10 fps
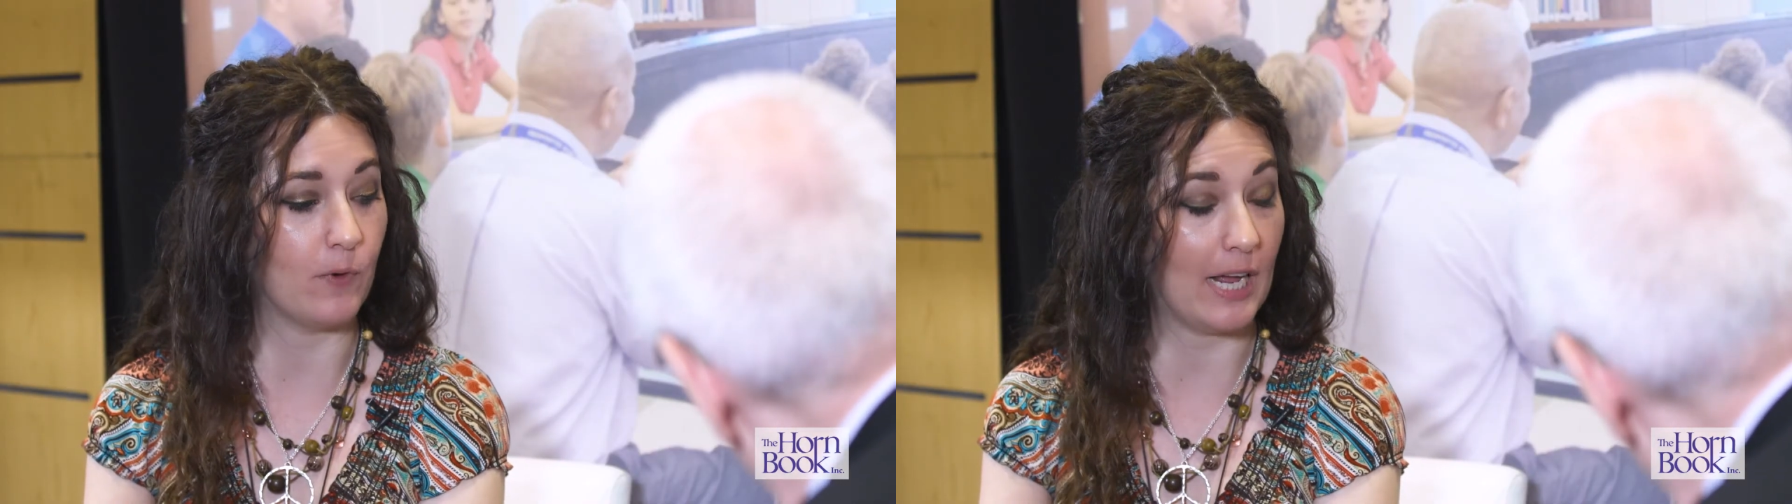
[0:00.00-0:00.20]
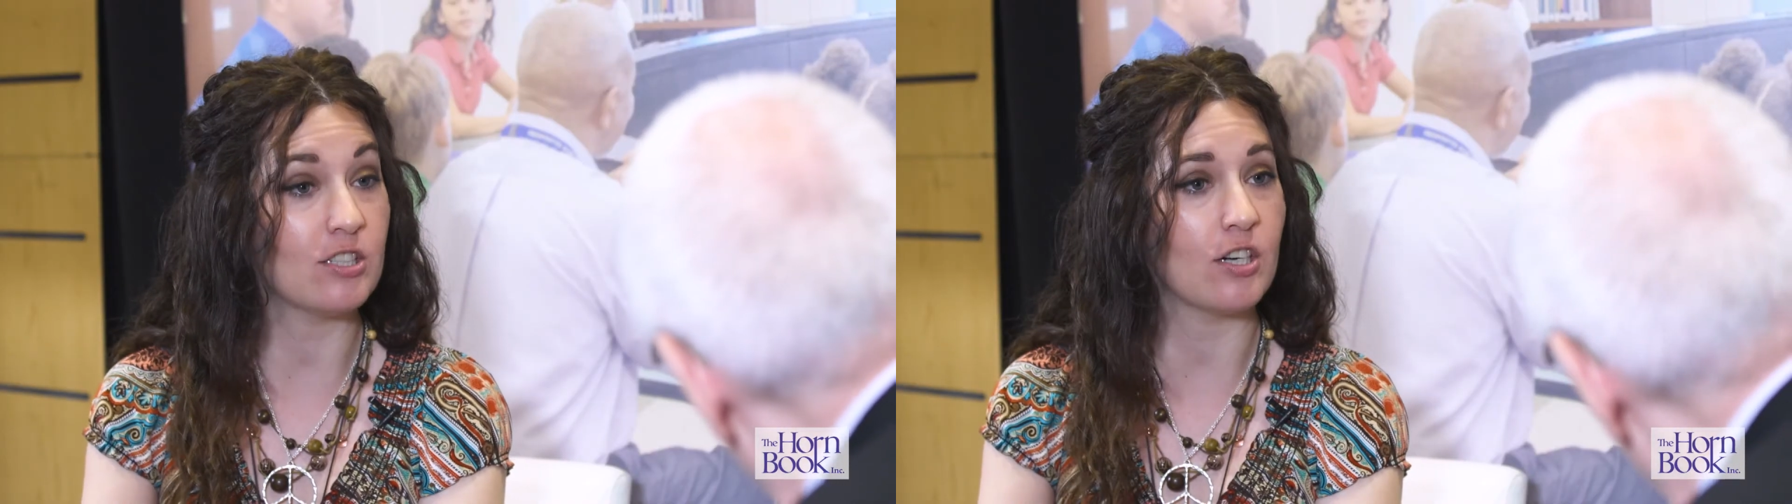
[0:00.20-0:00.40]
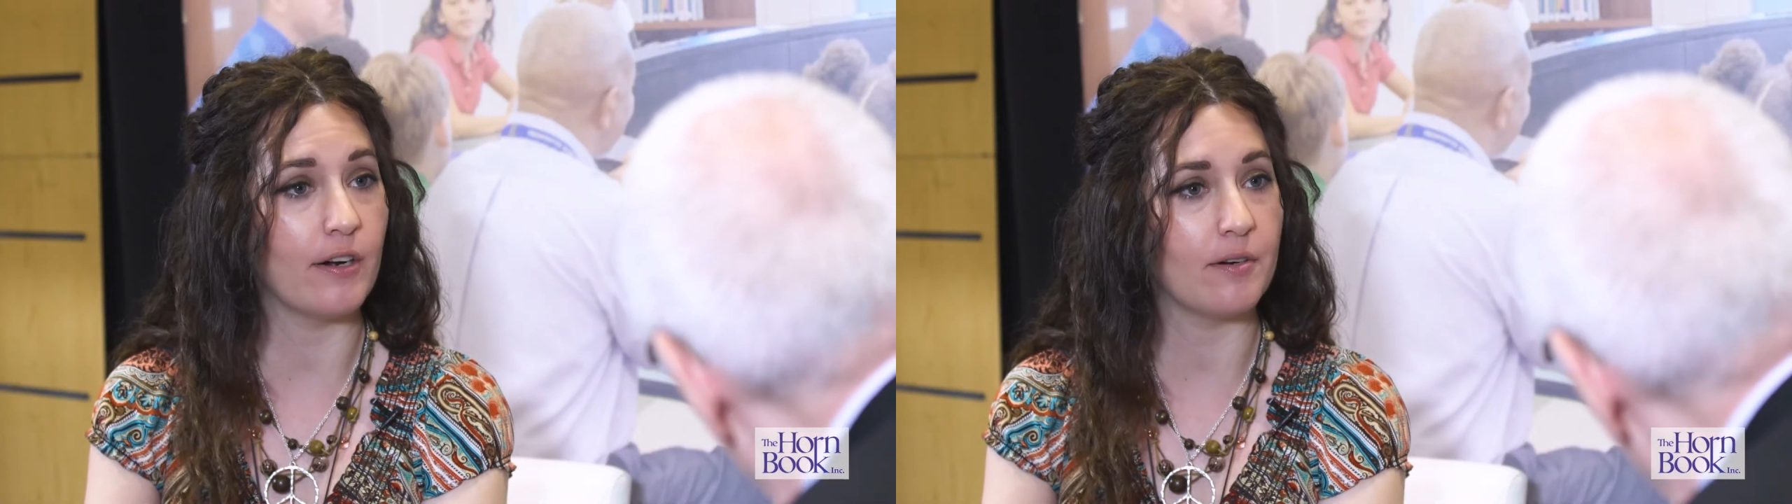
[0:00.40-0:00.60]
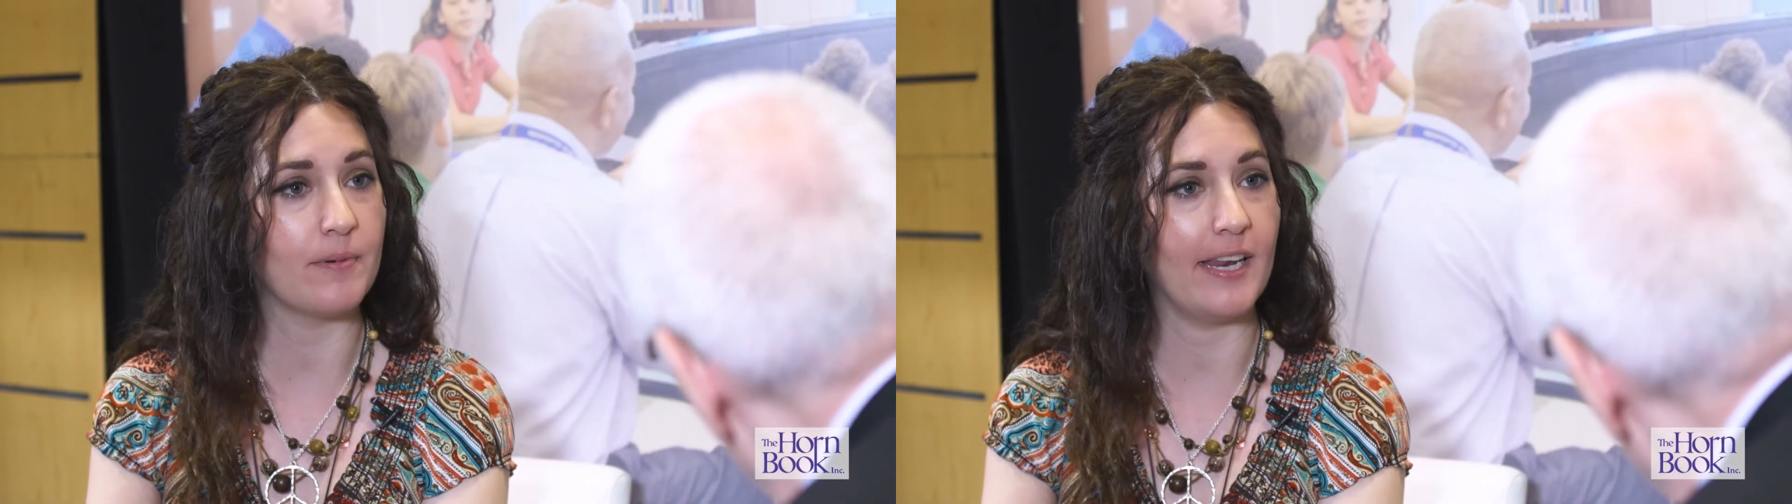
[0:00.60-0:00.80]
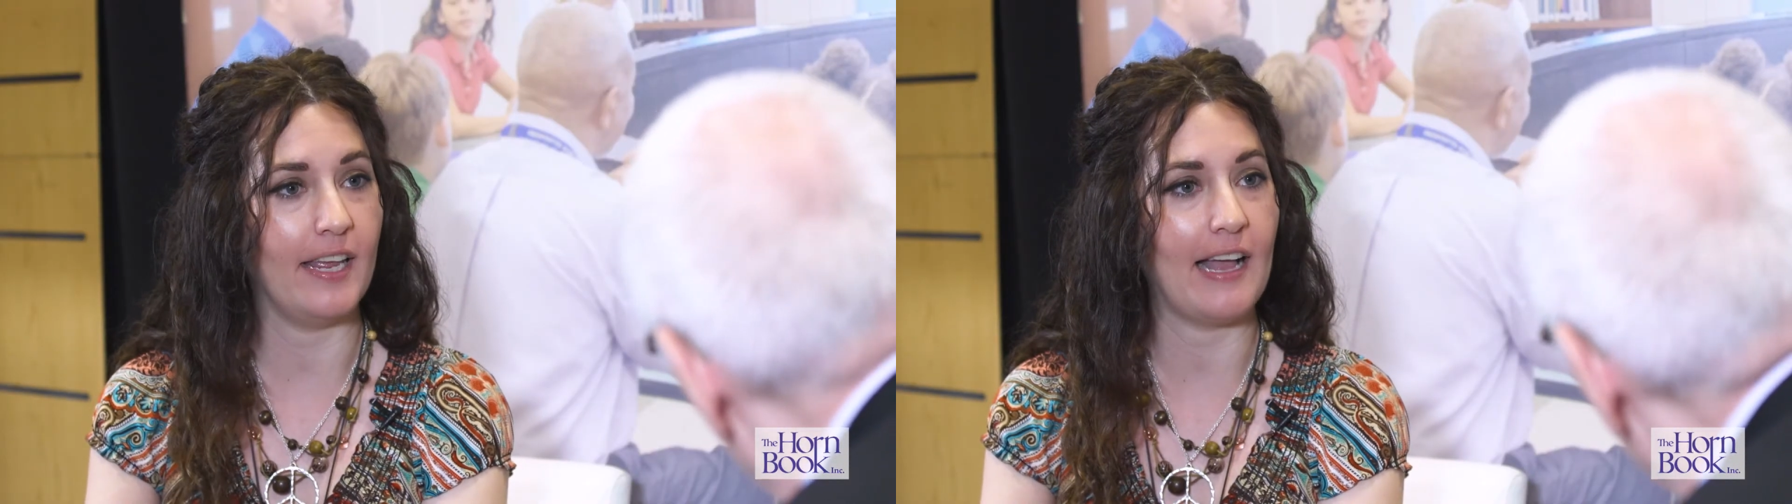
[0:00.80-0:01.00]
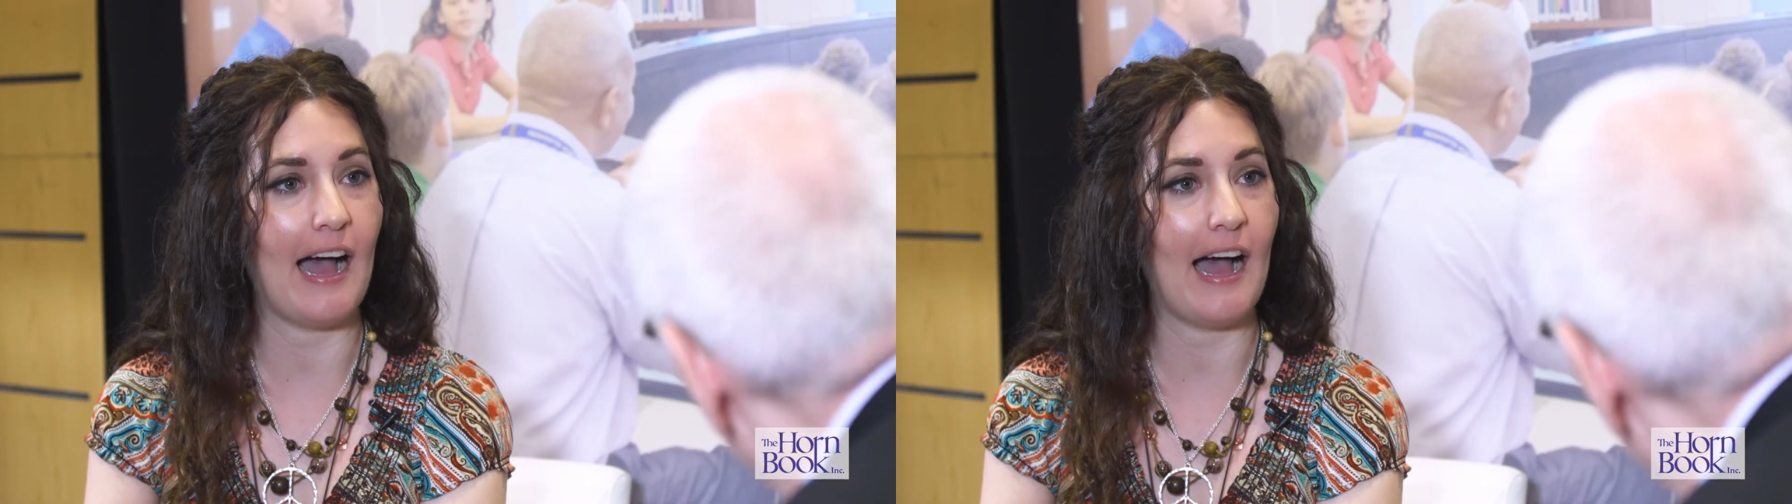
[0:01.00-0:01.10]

when I started writing,